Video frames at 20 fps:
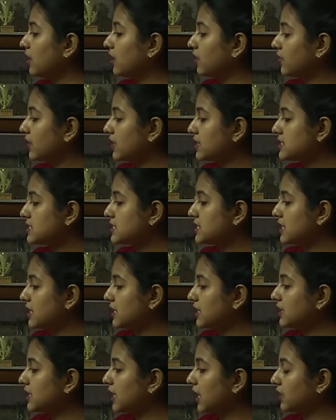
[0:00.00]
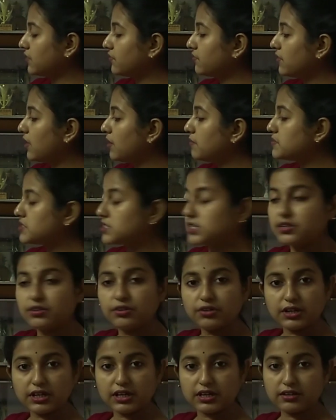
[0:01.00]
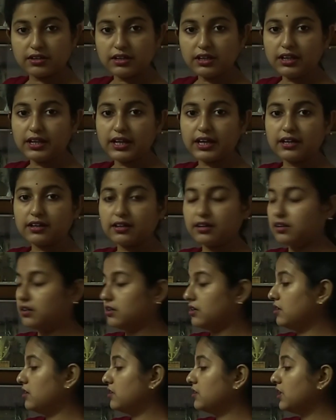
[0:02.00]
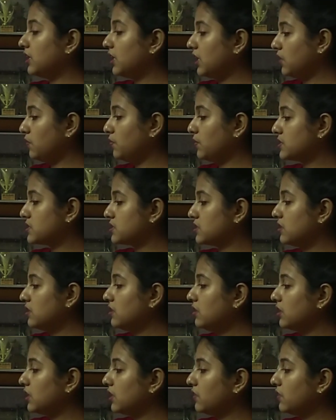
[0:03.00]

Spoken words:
you can see that from 0°, like the equator,